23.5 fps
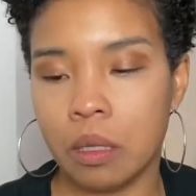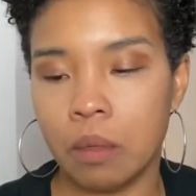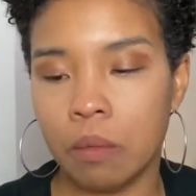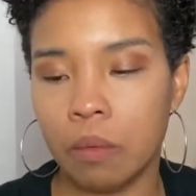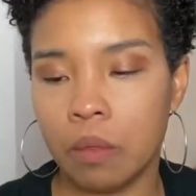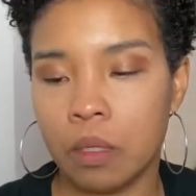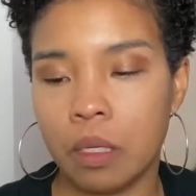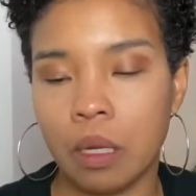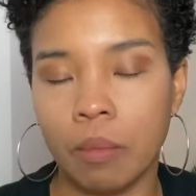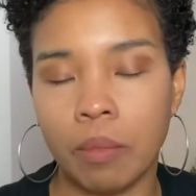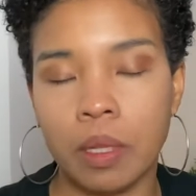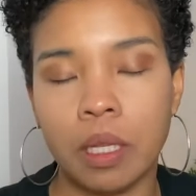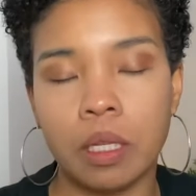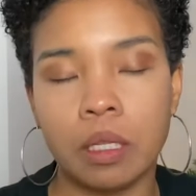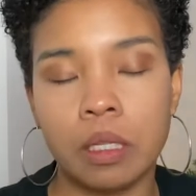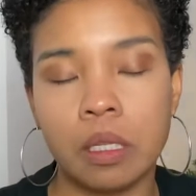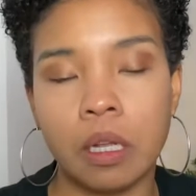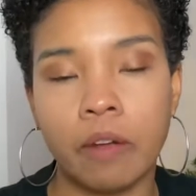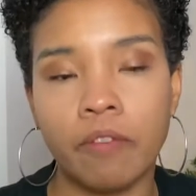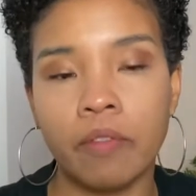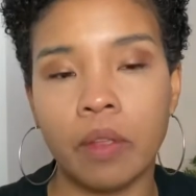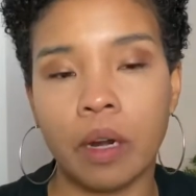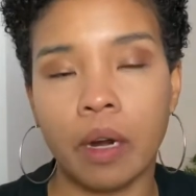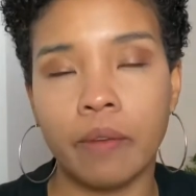some of the
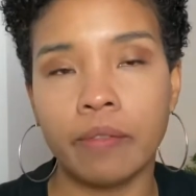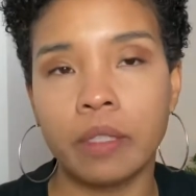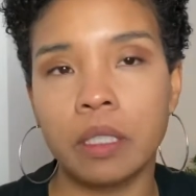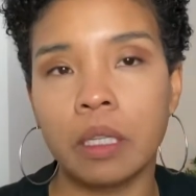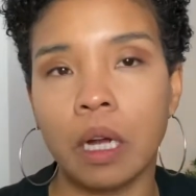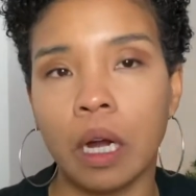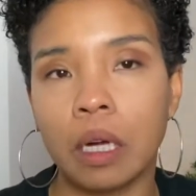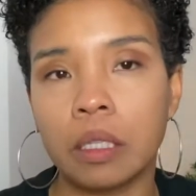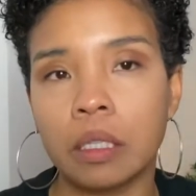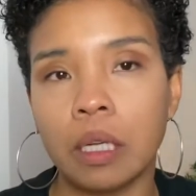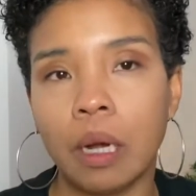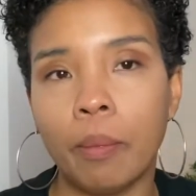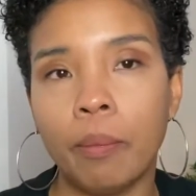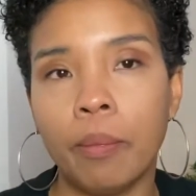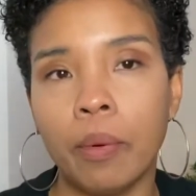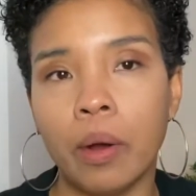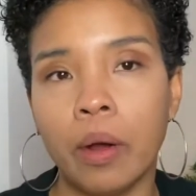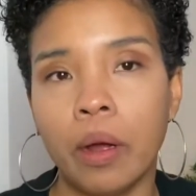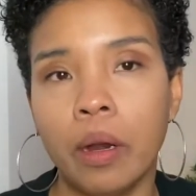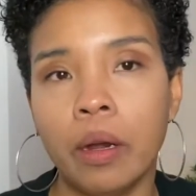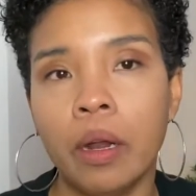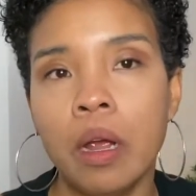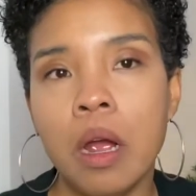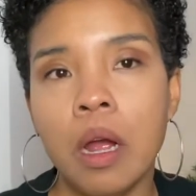stuff that I've stocked up
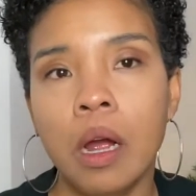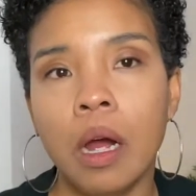on